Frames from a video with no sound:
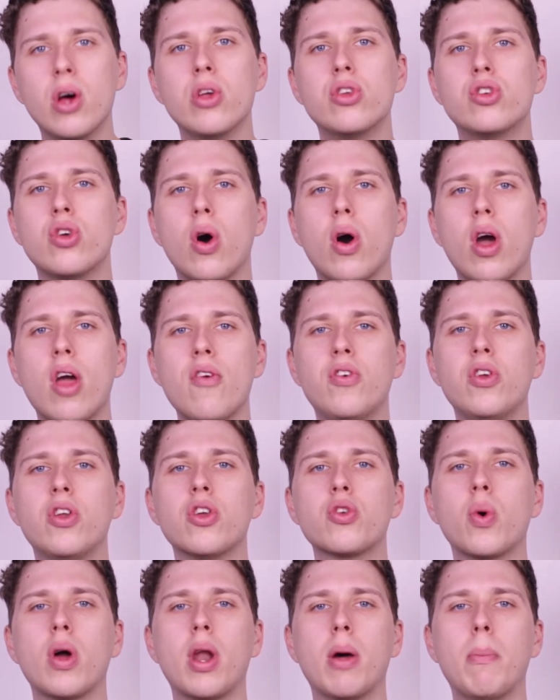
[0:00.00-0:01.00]
So if you
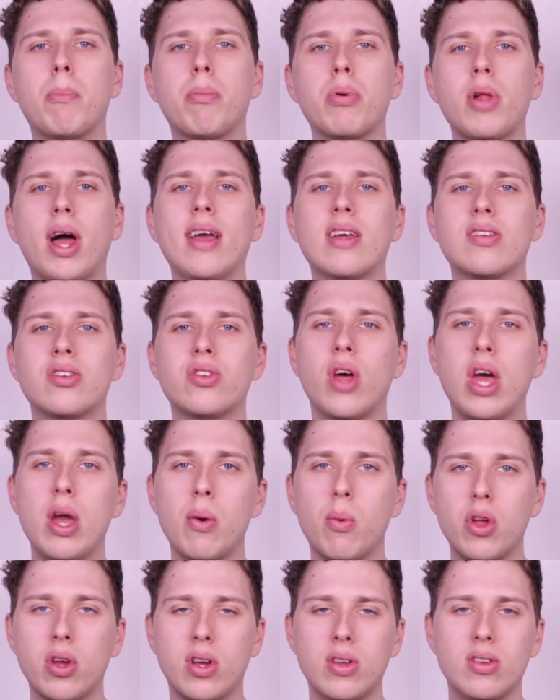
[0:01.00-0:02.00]
just want a blank
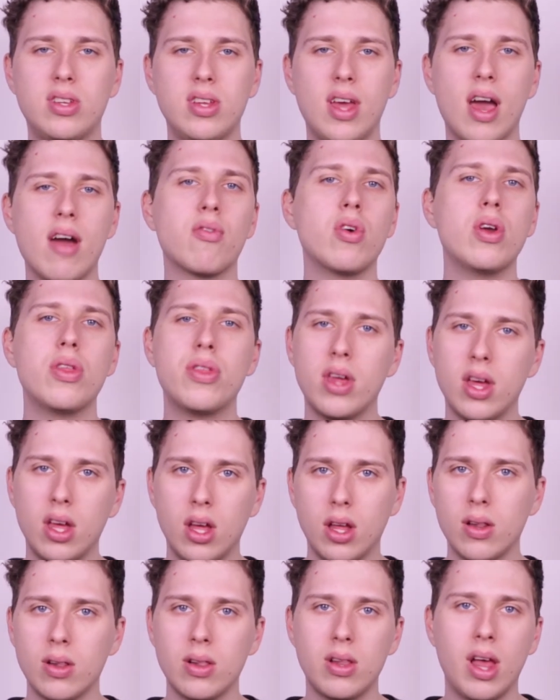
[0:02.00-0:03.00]
slate where you can see
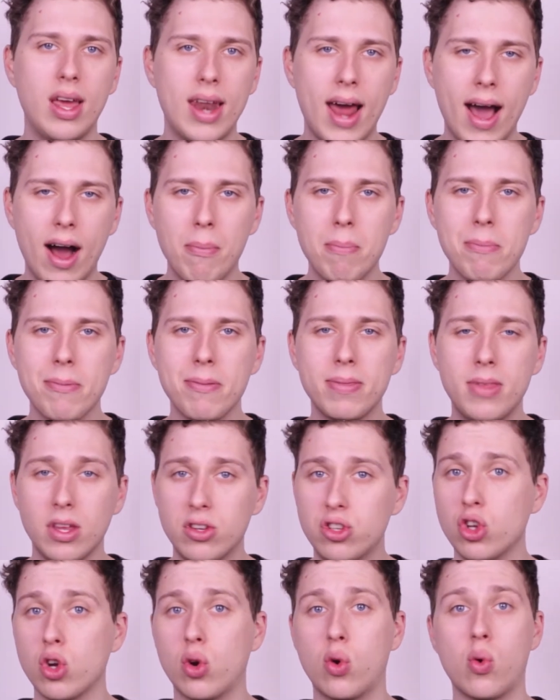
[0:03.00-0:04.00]
everything laid out, this
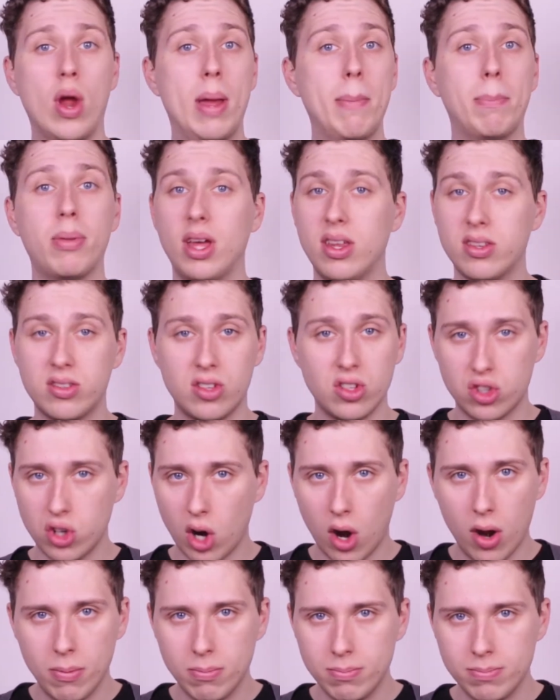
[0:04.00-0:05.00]
is a great place to
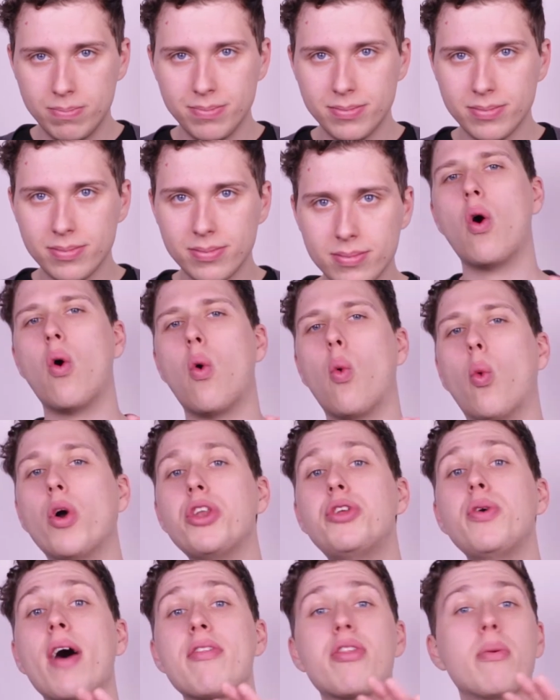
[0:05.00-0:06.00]
start.
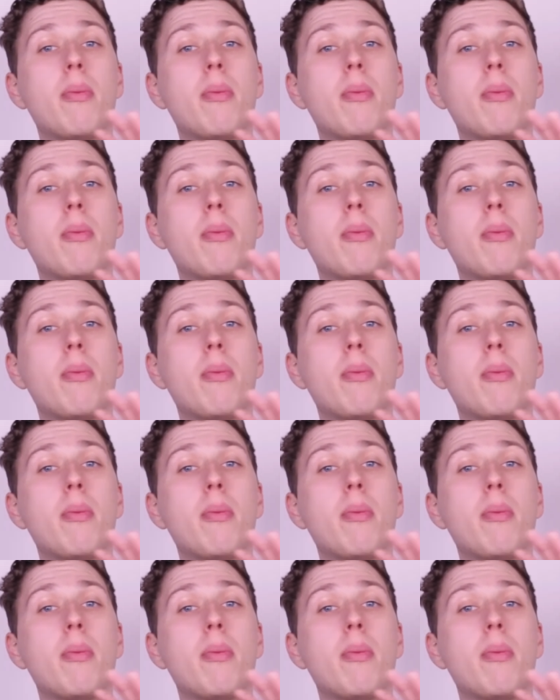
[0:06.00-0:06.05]
Once you have